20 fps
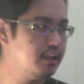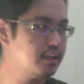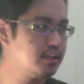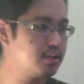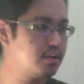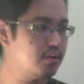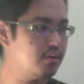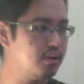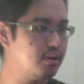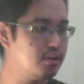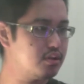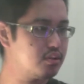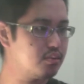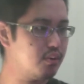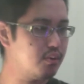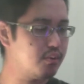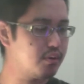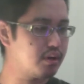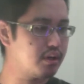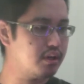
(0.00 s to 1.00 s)
So here's
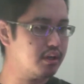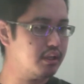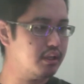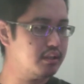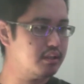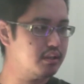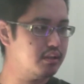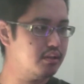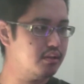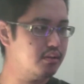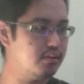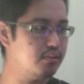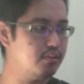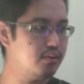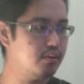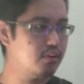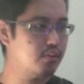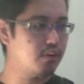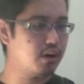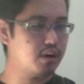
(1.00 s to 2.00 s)
what we're going to need to
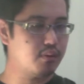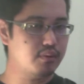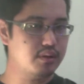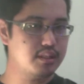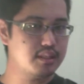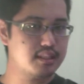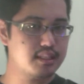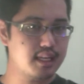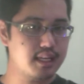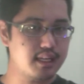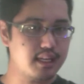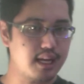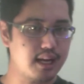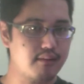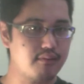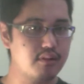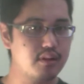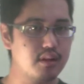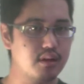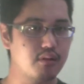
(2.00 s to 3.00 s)
do. Why don't we just take
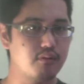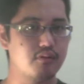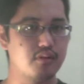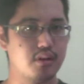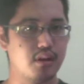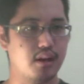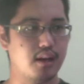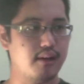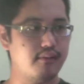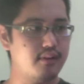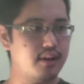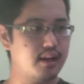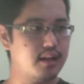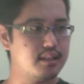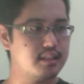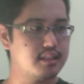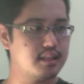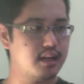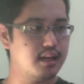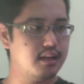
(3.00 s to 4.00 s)
everything over to the
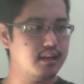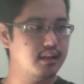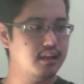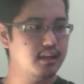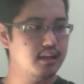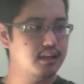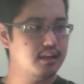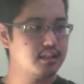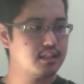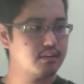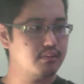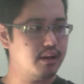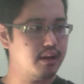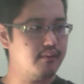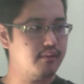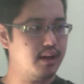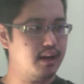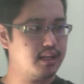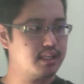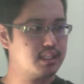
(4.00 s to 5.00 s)
left-hand side? So we
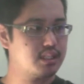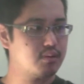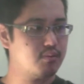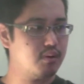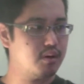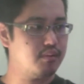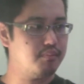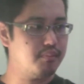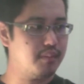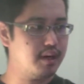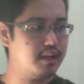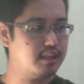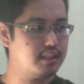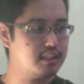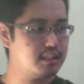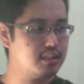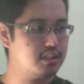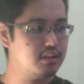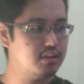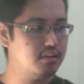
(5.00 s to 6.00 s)
have x squared
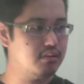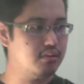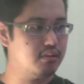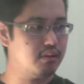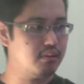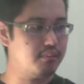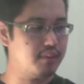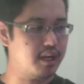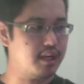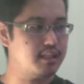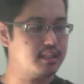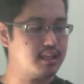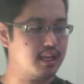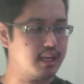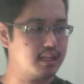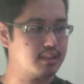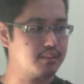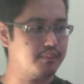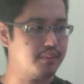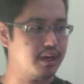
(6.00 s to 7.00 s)
minus
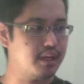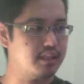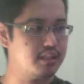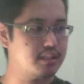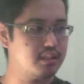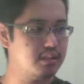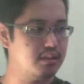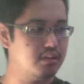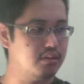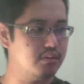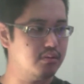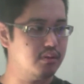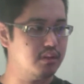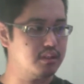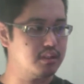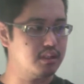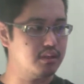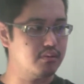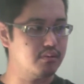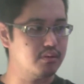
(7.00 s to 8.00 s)
x minus 2
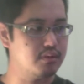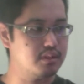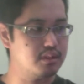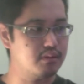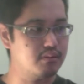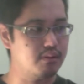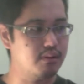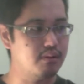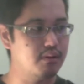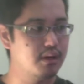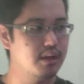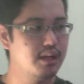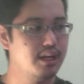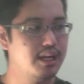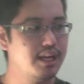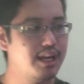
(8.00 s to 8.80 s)
is equal to 0.